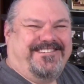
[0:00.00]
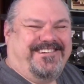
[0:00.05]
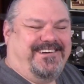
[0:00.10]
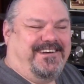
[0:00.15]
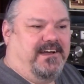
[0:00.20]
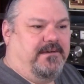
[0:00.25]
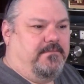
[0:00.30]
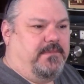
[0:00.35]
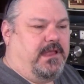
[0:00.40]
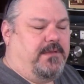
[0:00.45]

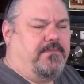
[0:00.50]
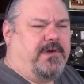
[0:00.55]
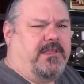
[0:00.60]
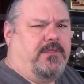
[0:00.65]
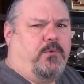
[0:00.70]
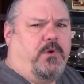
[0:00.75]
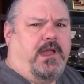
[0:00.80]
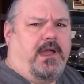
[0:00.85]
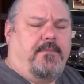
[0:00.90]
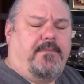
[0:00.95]
And
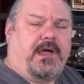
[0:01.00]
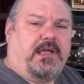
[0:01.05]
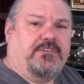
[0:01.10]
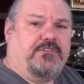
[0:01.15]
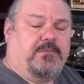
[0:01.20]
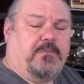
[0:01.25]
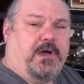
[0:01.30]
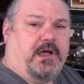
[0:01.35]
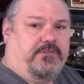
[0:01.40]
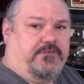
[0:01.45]
by the way, I'm
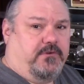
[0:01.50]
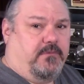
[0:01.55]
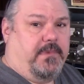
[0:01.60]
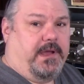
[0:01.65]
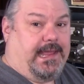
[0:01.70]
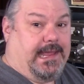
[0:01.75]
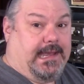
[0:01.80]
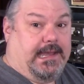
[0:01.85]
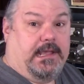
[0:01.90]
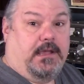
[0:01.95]
not sponsored
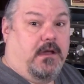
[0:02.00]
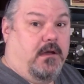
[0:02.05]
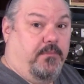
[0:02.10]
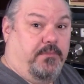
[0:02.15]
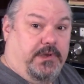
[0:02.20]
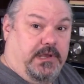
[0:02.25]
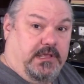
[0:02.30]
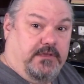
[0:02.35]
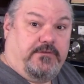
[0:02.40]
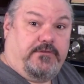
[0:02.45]
by any
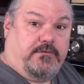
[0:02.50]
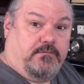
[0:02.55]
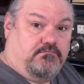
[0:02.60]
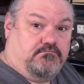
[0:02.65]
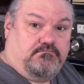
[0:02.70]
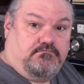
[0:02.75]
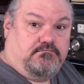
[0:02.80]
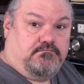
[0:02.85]
companies.